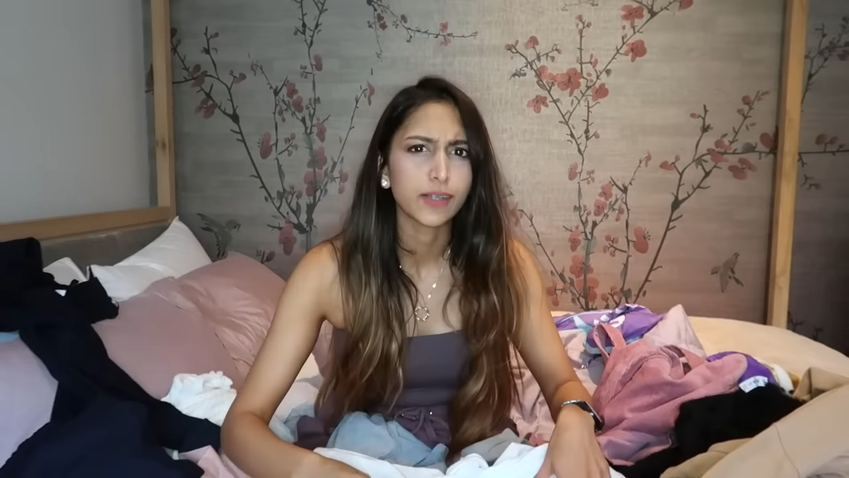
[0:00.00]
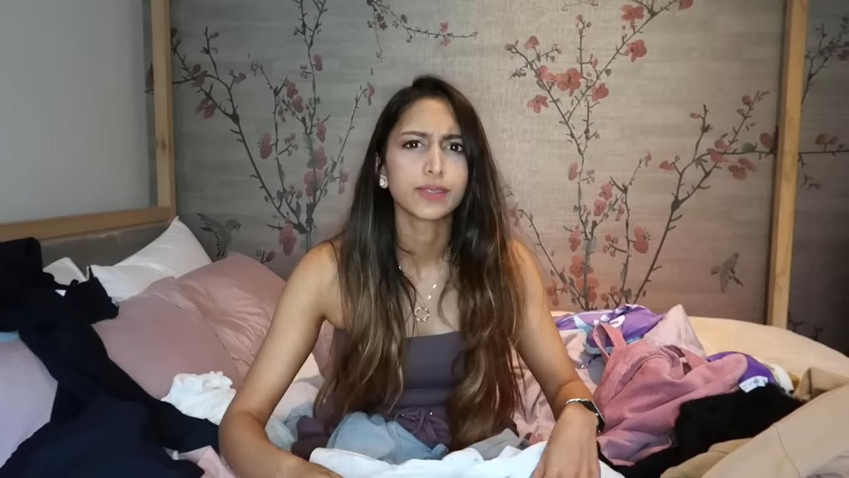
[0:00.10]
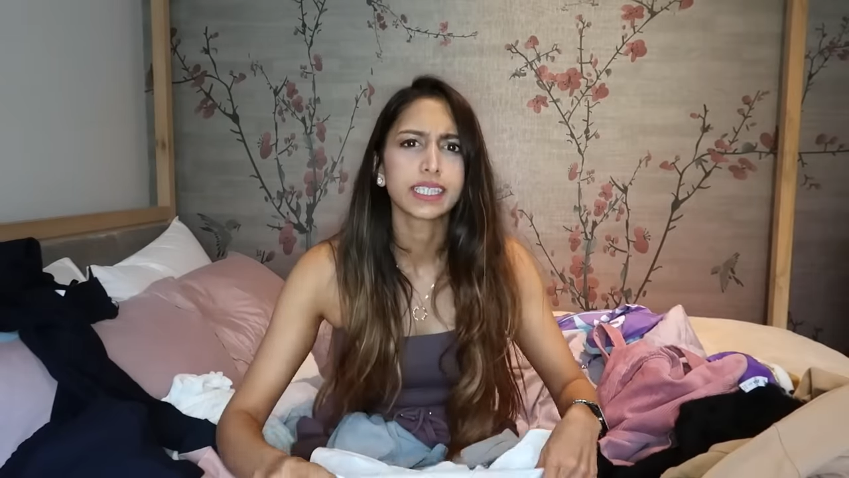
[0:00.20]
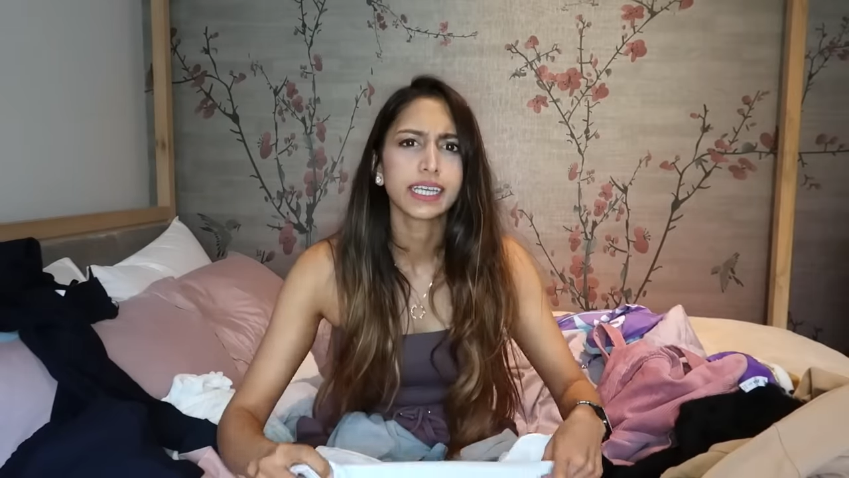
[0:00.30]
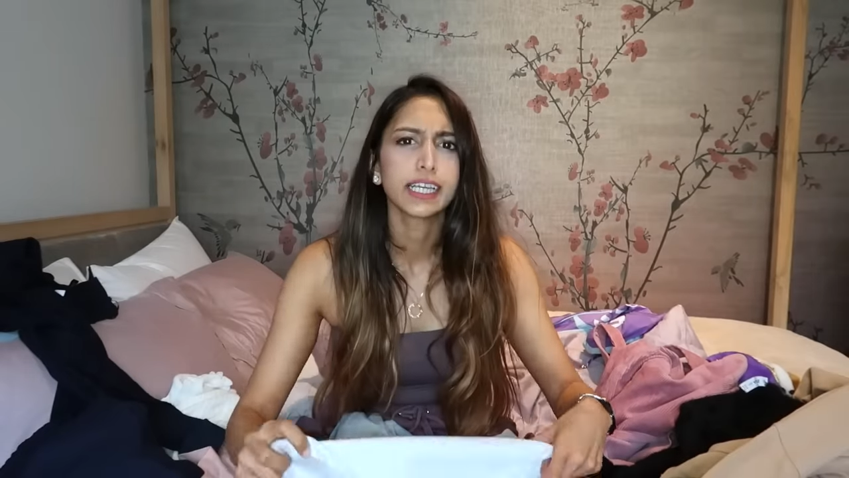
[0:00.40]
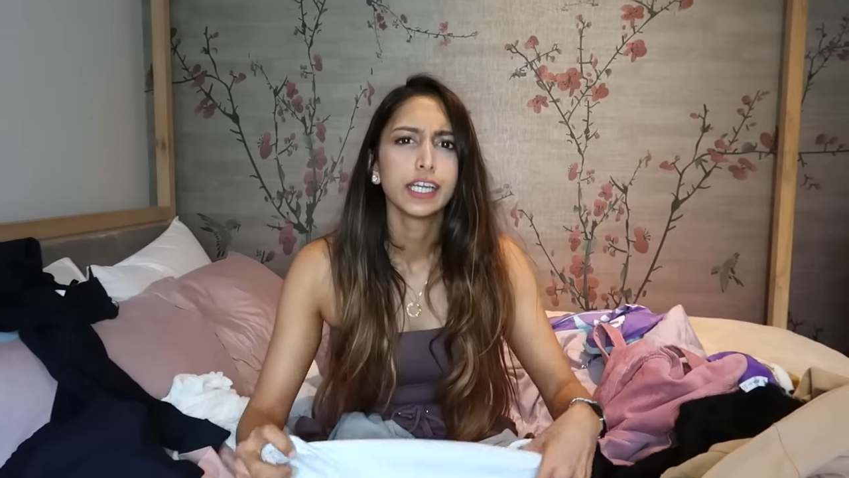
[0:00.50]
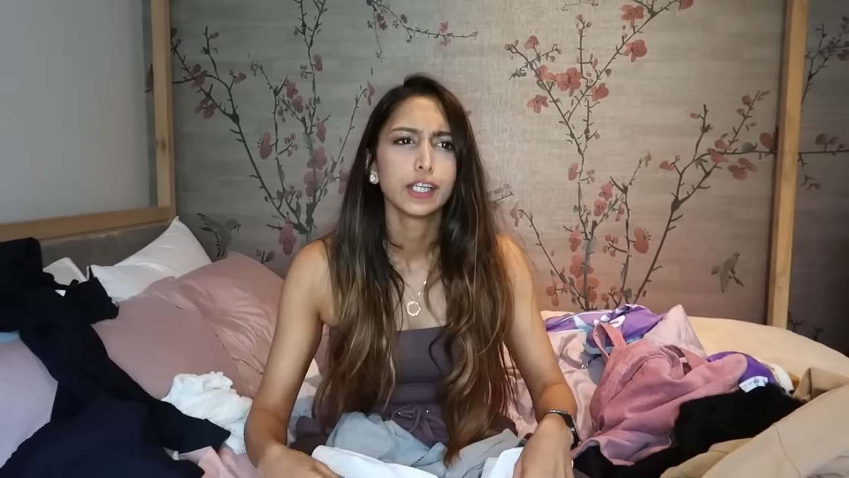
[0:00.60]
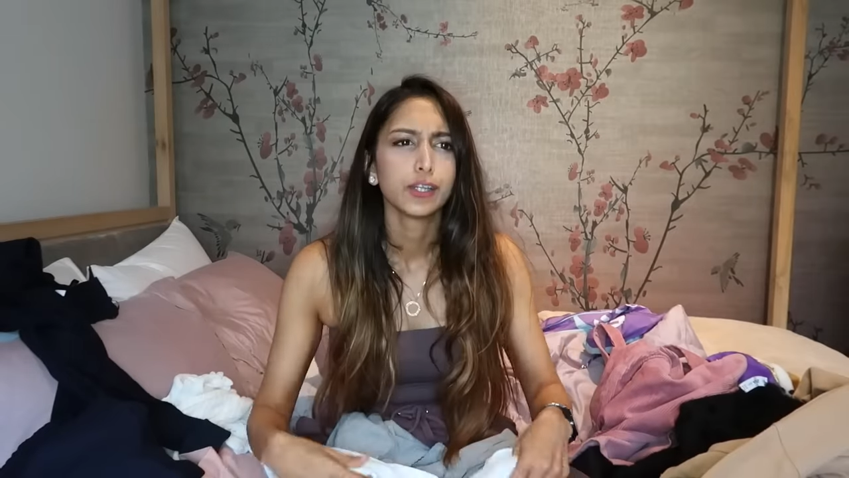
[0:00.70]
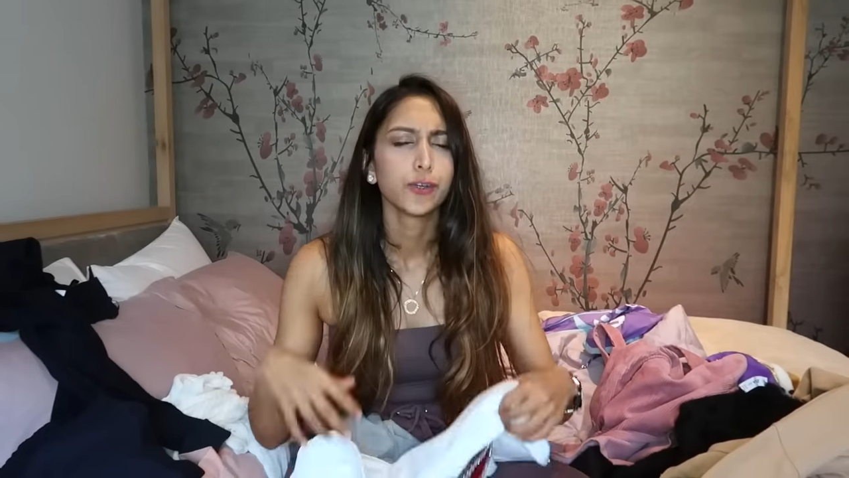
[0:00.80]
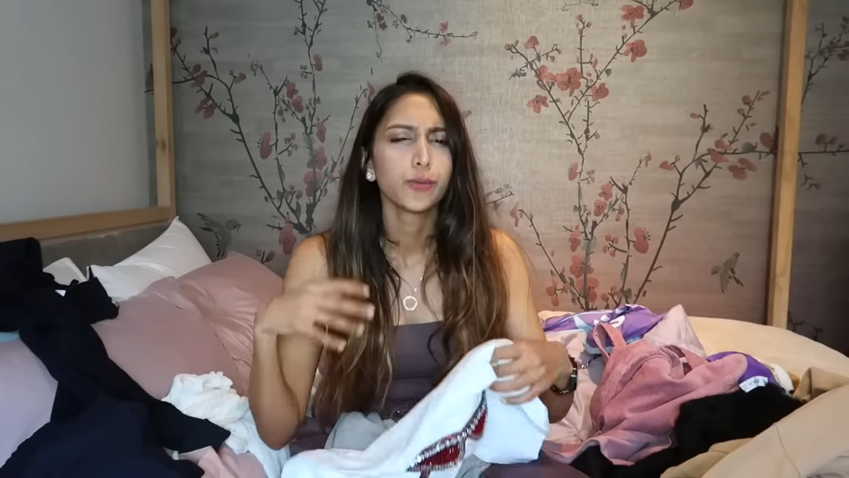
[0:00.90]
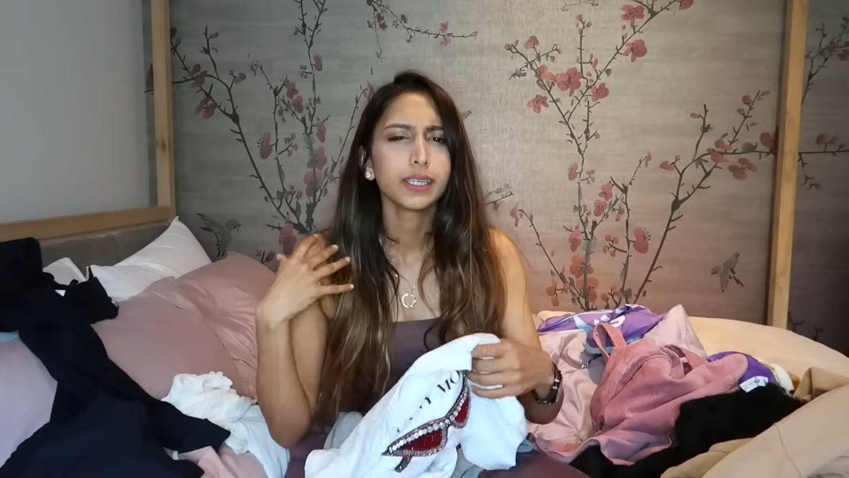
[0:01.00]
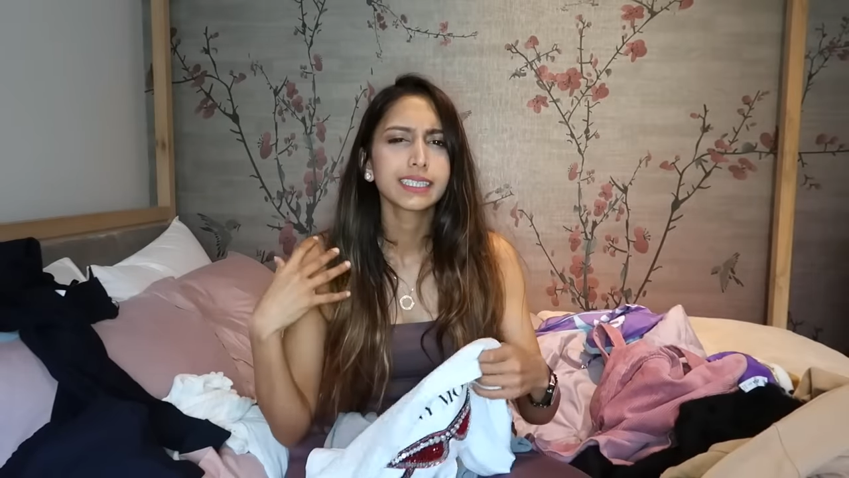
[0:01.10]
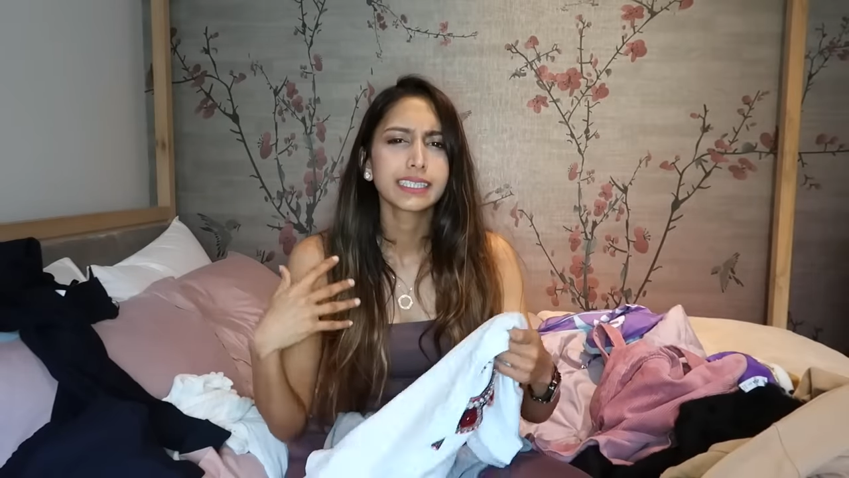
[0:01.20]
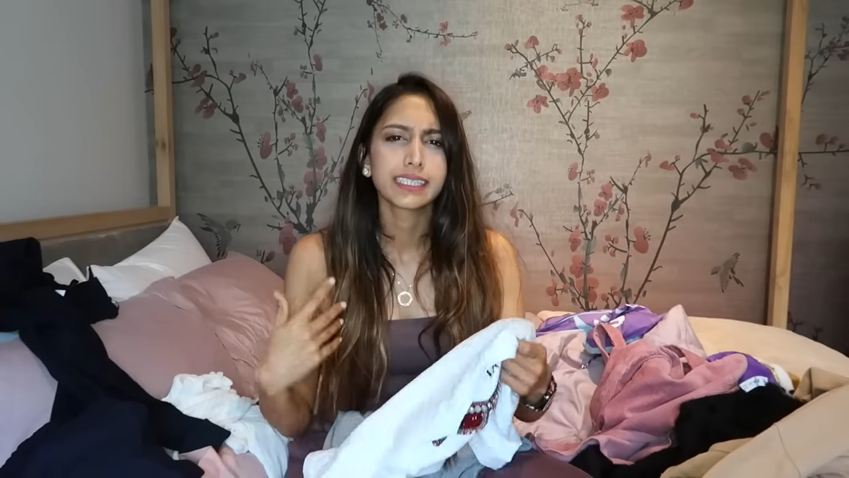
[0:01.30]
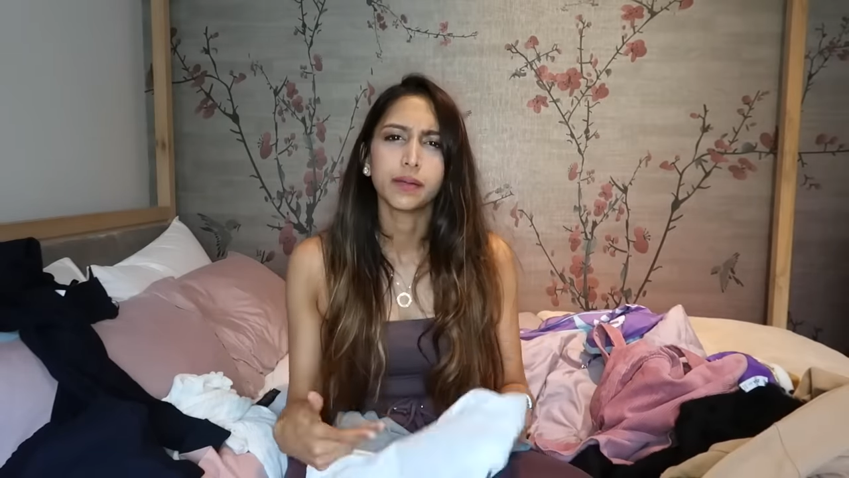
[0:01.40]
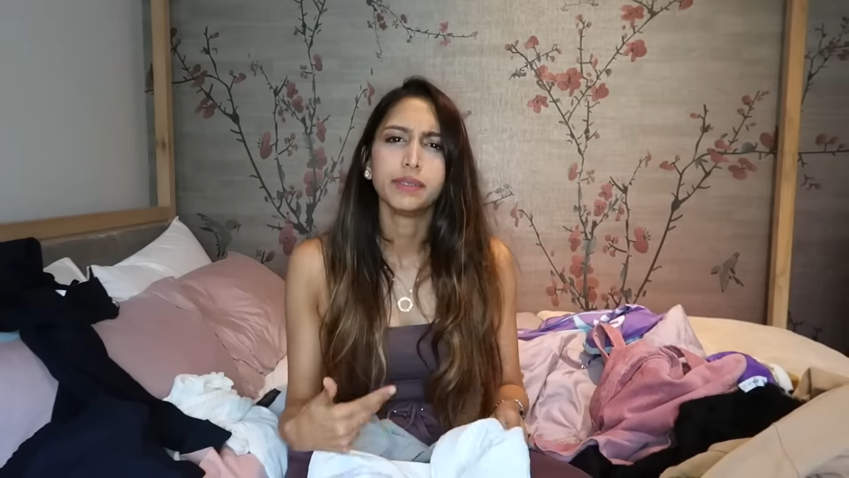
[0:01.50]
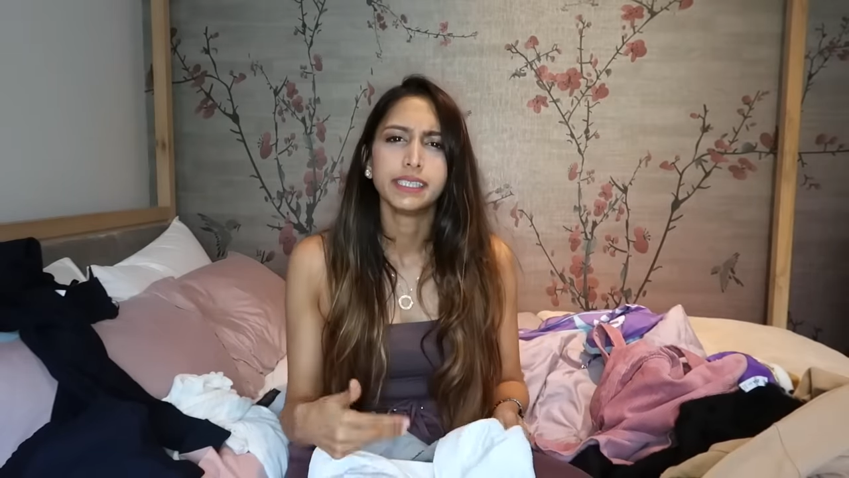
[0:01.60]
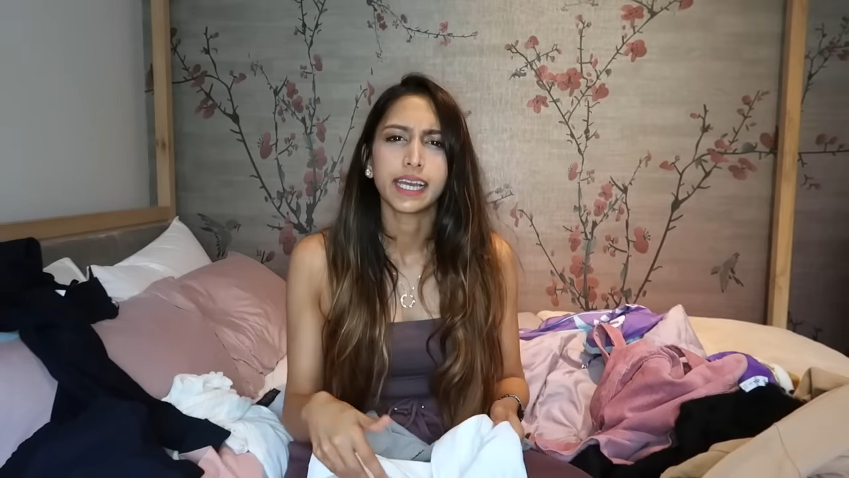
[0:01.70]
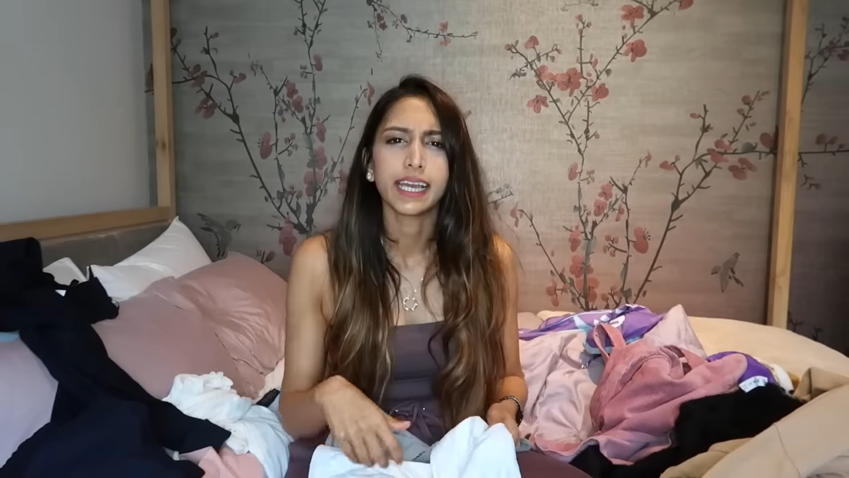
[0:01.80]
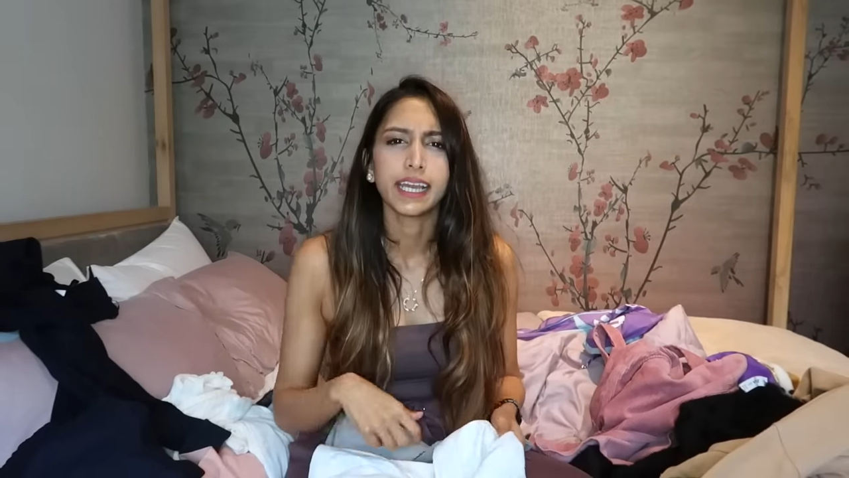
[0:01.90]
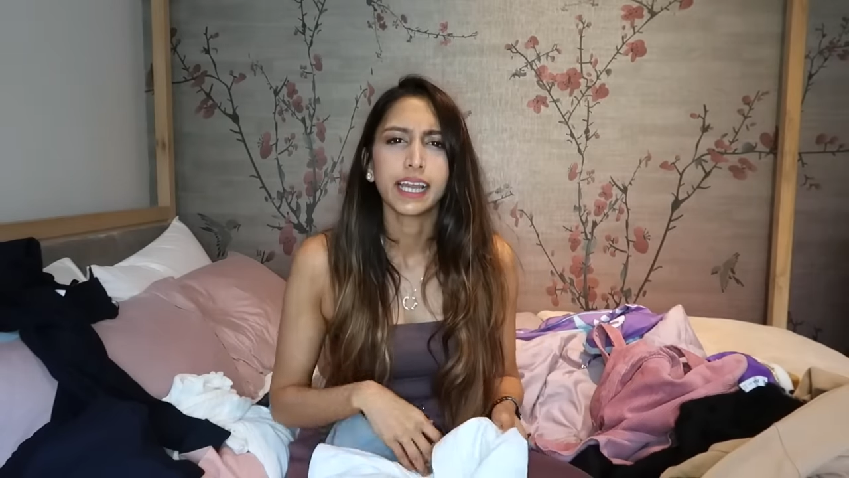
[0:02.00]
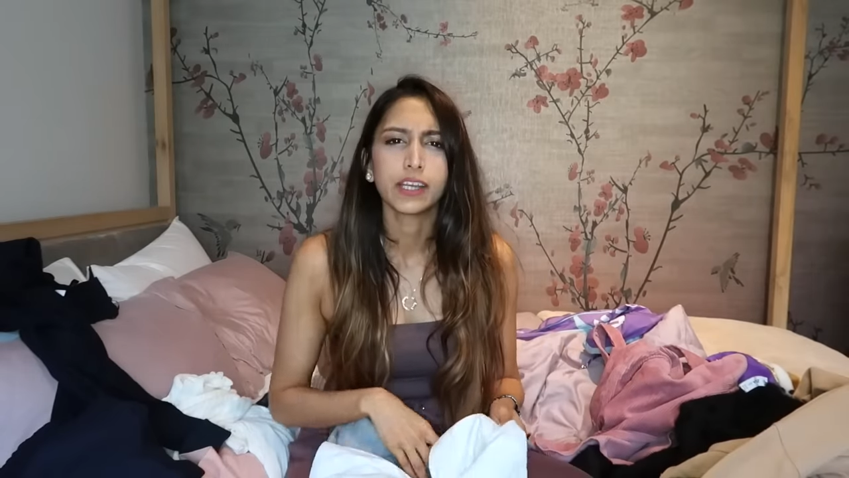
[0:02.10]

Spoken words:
It was like, you know when it's a summer day